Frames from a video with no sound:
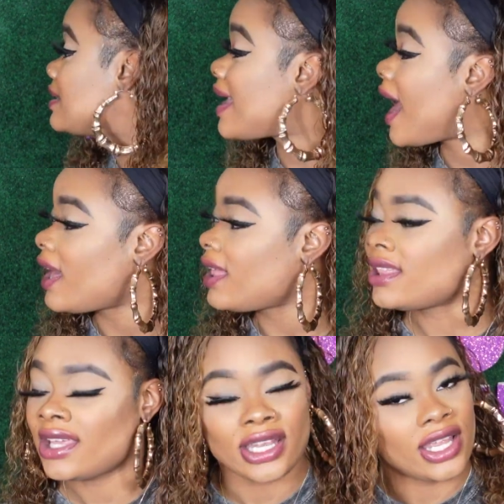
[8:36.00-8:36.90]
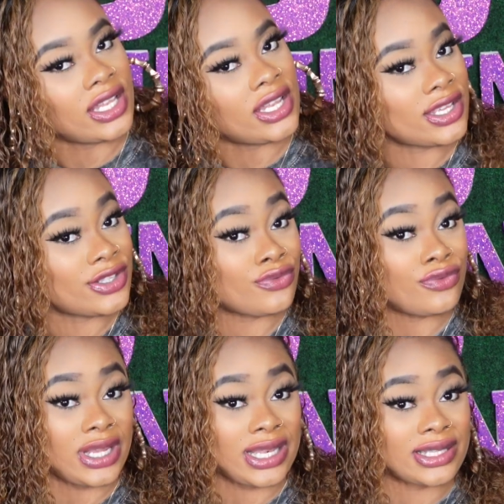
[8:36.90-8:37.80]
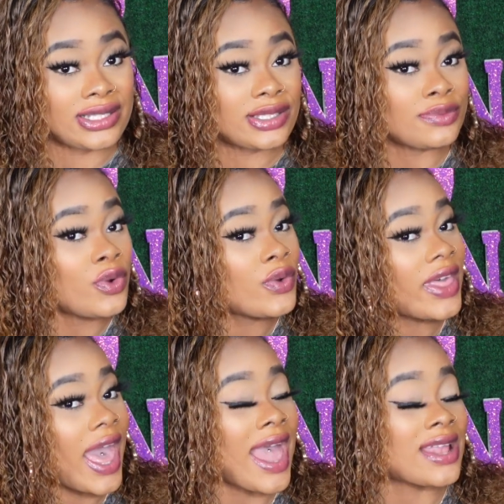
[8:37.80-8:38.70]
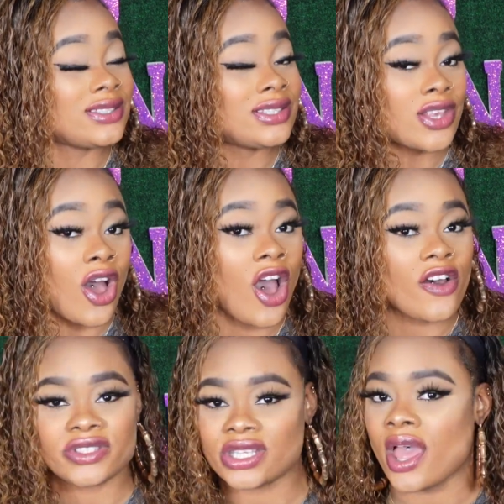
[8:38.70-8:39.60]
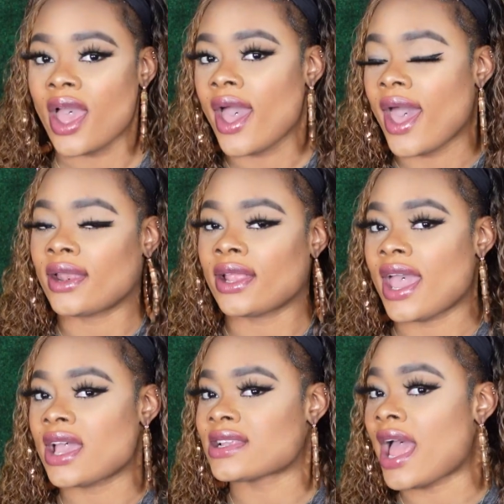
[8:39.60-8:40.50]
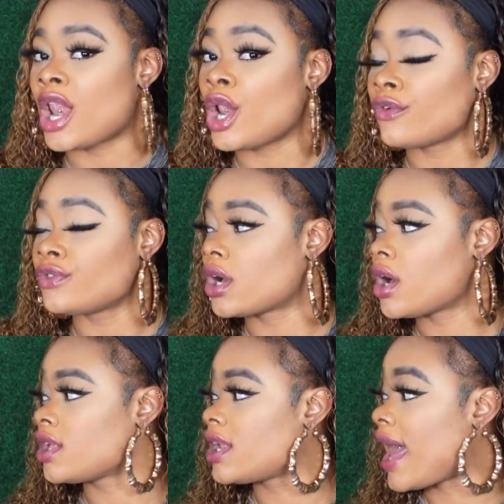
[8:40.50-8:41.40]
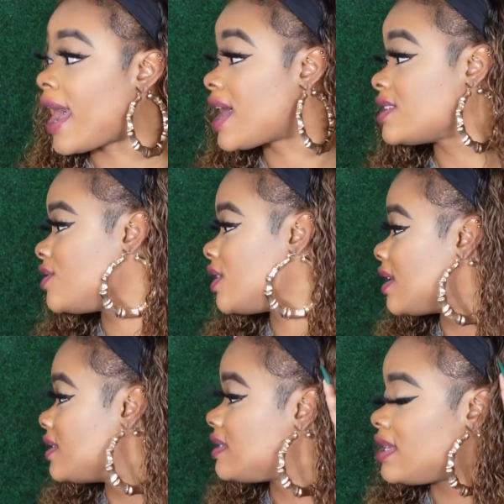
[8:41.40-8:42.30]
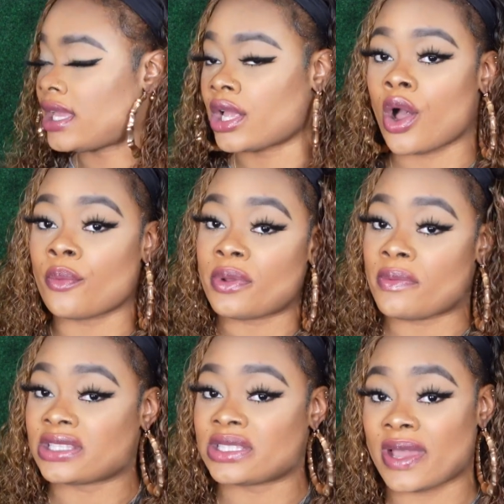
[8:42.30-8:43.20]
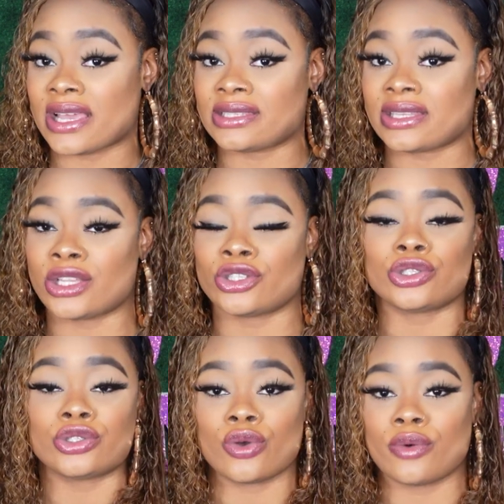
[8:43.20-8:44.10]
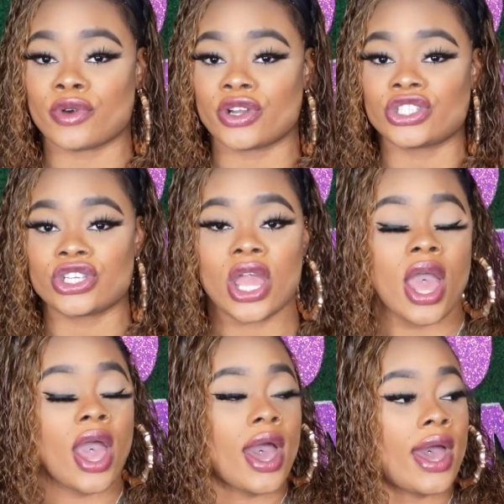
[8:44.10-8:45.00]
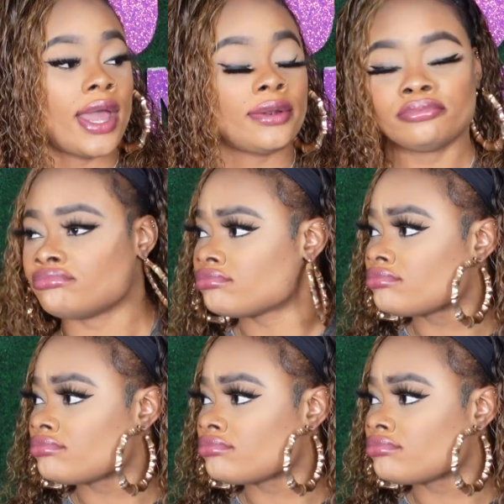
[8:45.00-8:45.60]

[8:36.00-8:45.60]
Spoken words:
tangling. It is really smooth and soft. And guys, I love the color. Like, as you can see, it complements my skin so much and